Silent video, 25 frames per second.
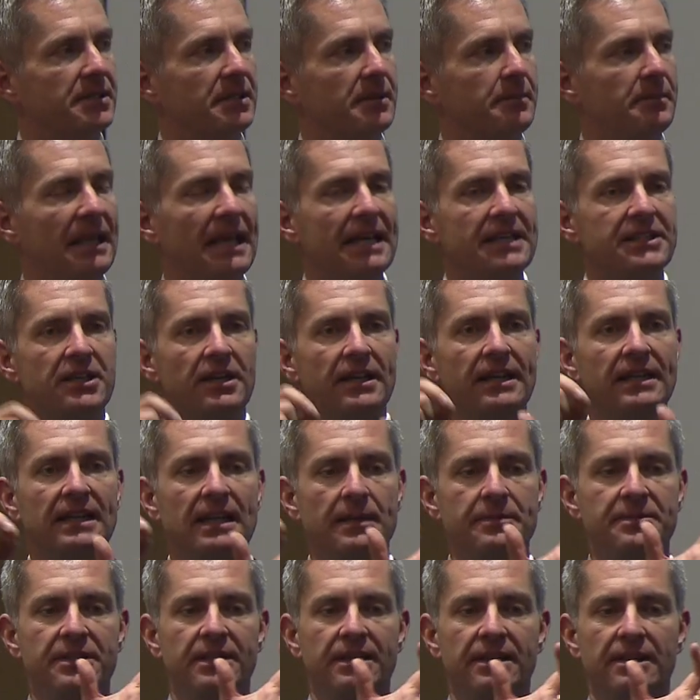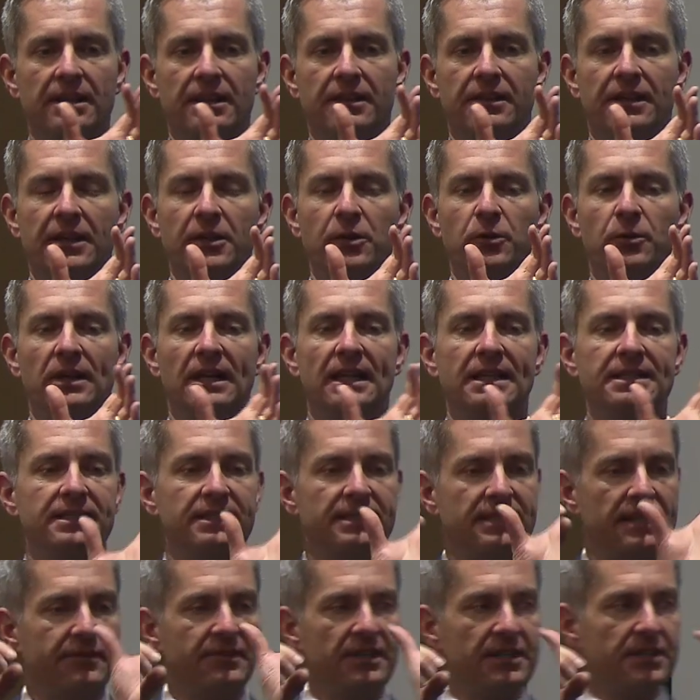The planetary eclipse, the thing you realize
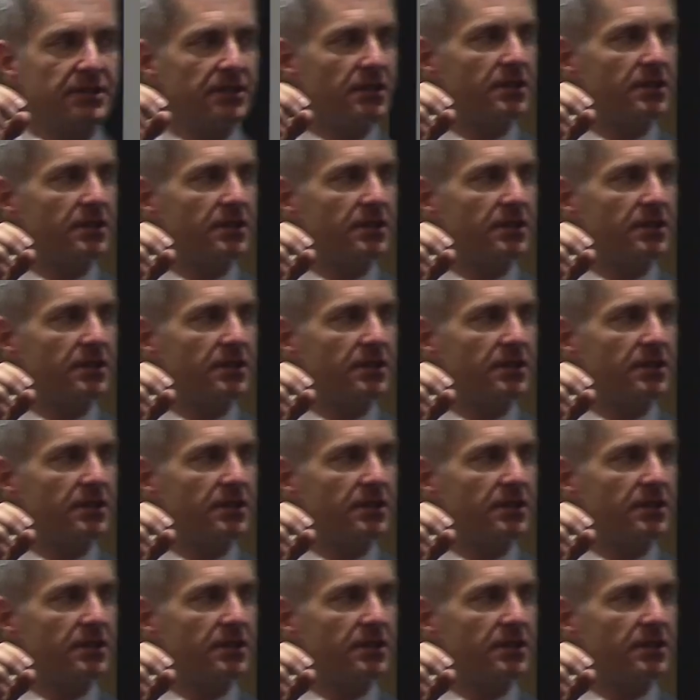is if this